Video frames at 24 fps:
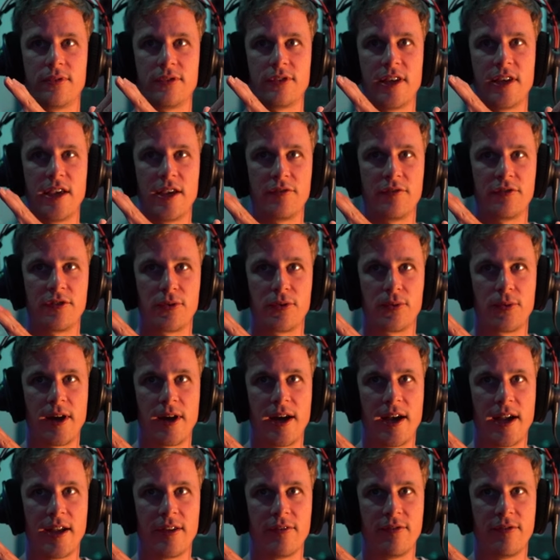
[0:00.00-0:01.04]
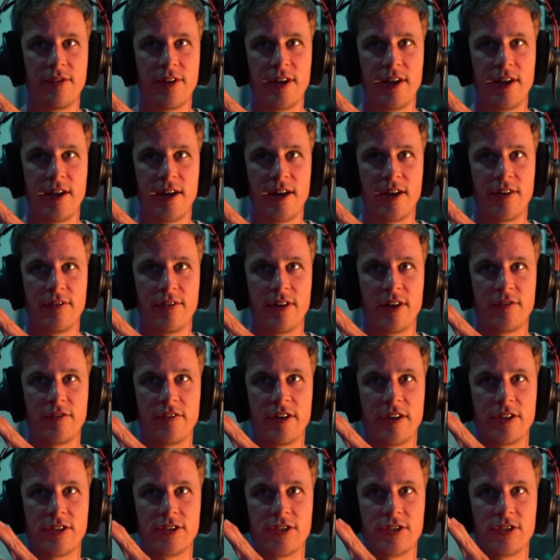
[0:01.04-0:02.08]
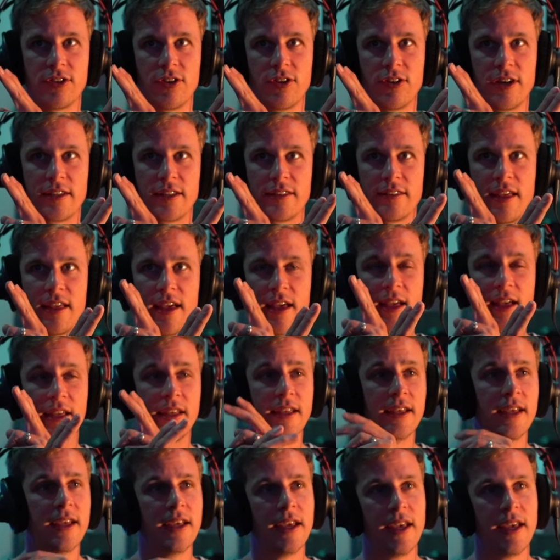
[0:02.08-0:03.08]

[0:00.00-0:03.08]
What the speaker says: left to right, very, very, very slow like that.